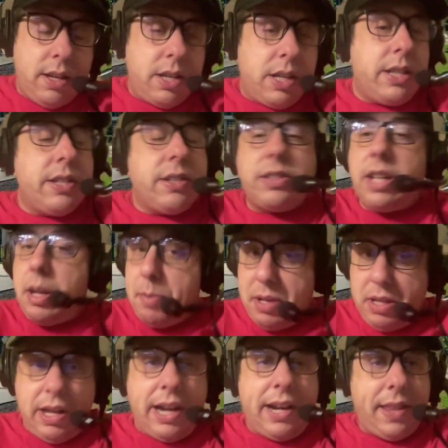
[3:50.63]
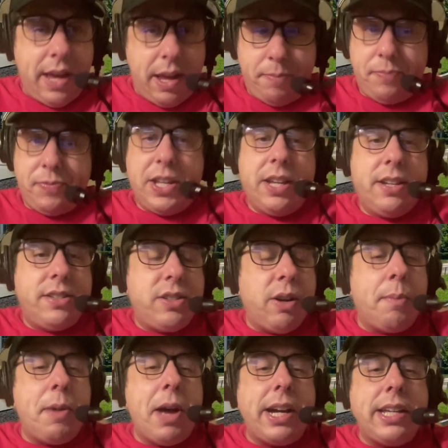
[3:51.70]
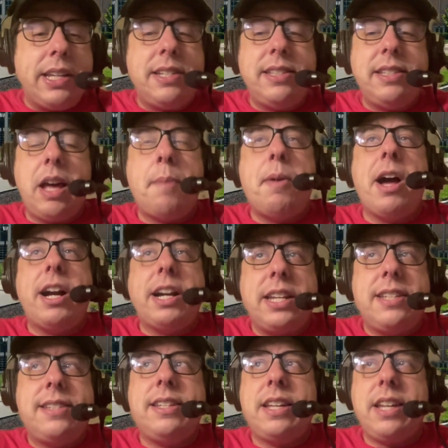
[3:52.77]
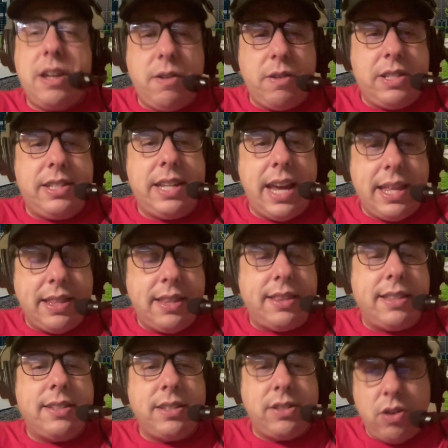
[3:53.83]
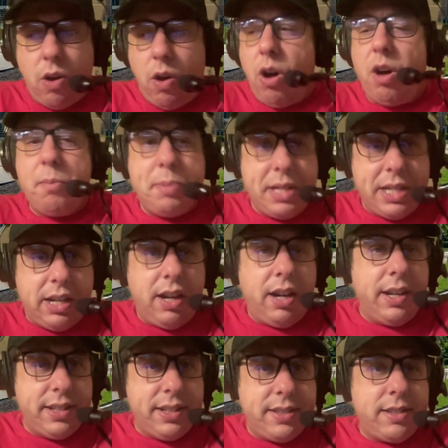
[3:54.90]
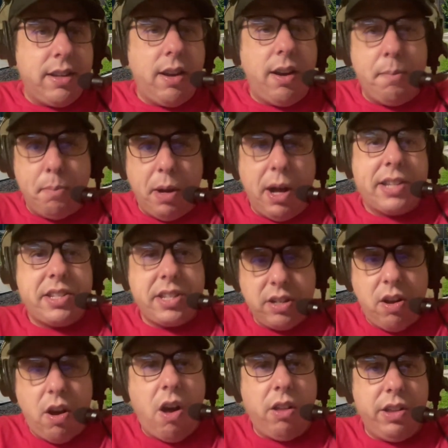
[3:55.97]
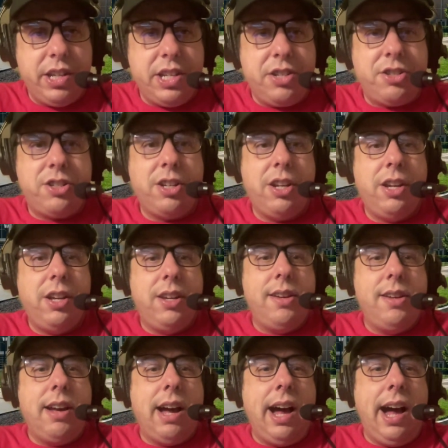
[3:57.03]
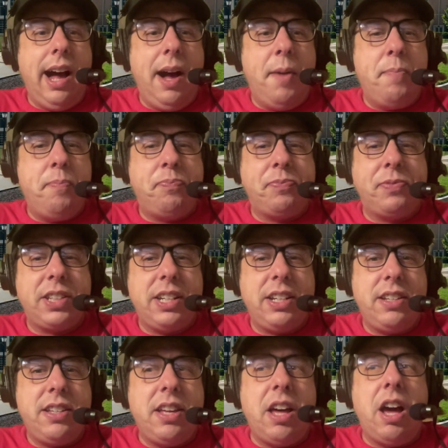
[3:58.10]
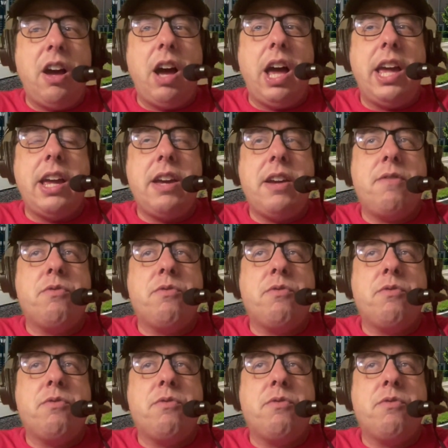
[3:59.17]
Yeah, there's going to be a lot of that. So I'm not going to sit here and say that this is all because of Boston College, a